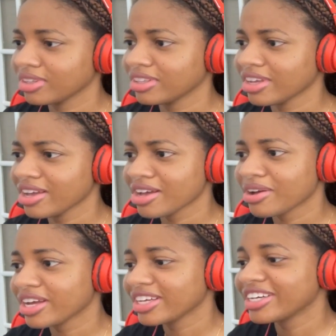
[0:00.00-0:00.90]

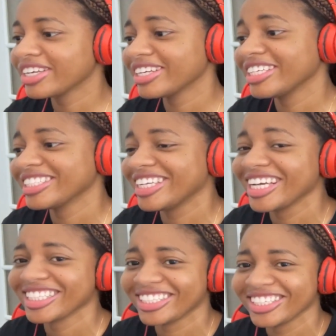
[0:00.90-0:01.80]
Damn, he's
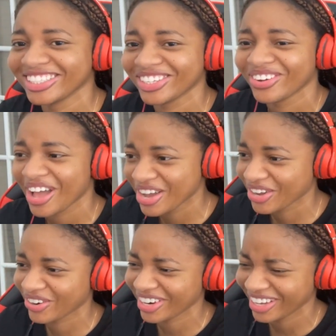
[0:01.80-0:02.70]
dancing so angry.